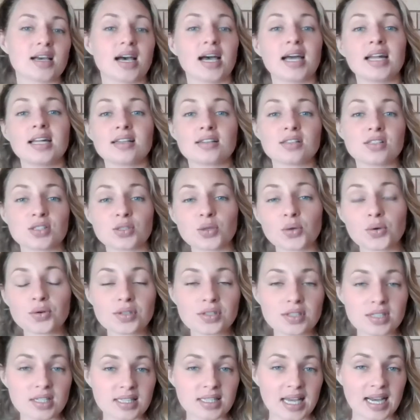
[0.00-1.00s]
I'd
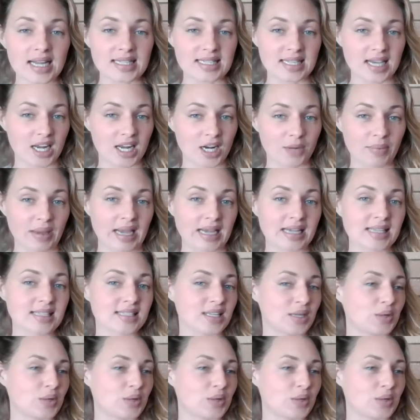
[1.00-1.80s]
exhausted that database,